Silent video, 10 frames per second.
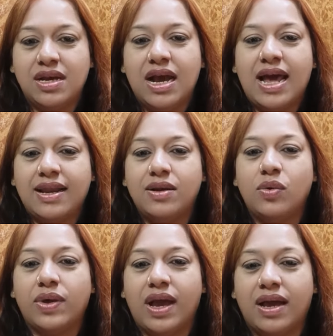
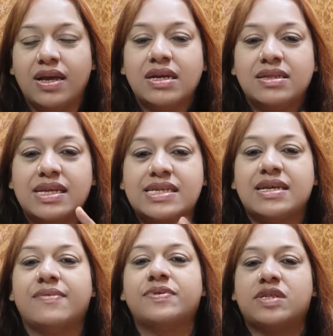Hallelujah. The
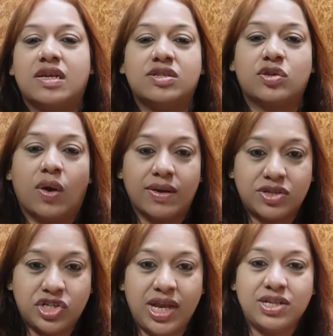service is
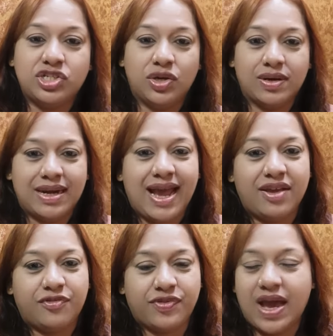going to change your
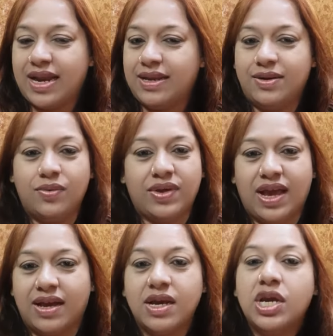life.
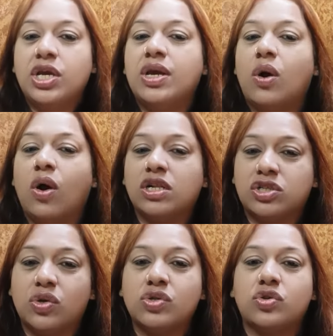Hallelujah. All
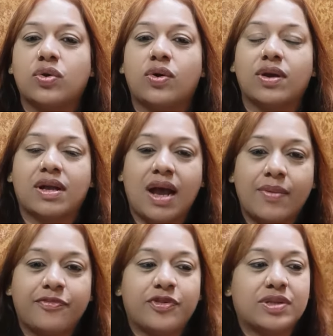those who are going to
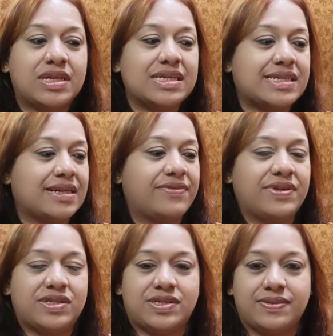come for this
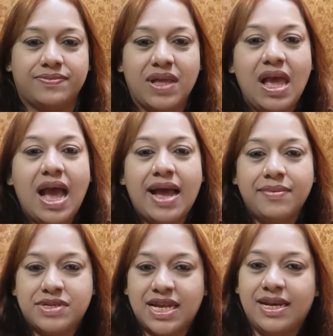service,
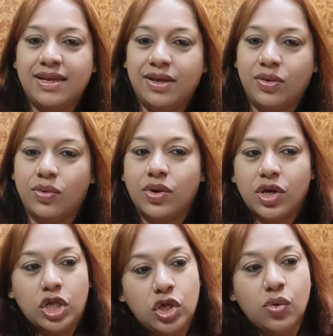I'm telling you,
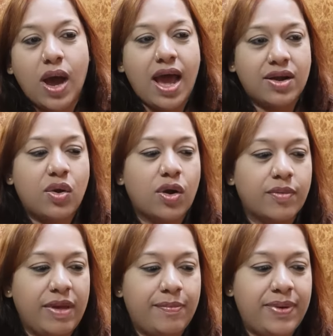you are going
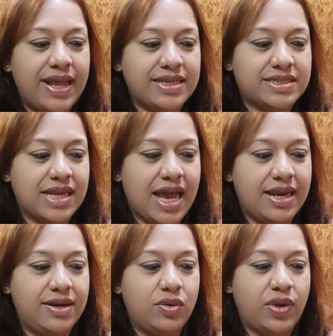to be blessed.
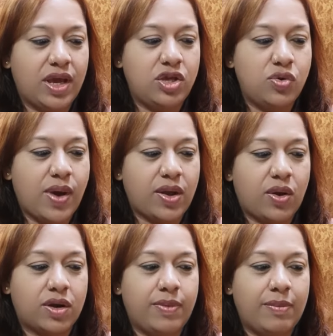Hallelujah. You are
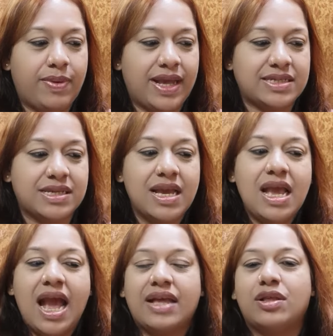going to be blessed,
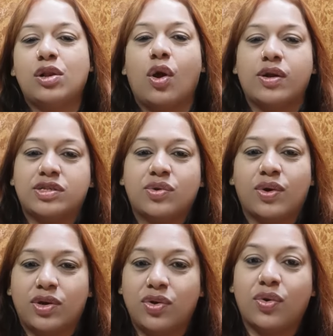and the Lord is
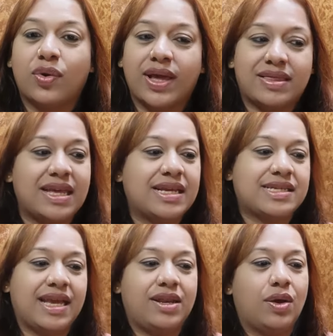going to do great things
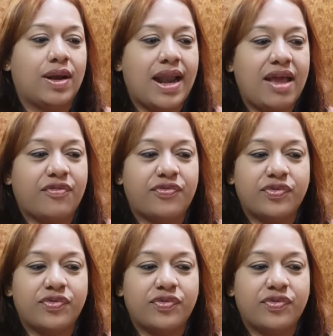in your life.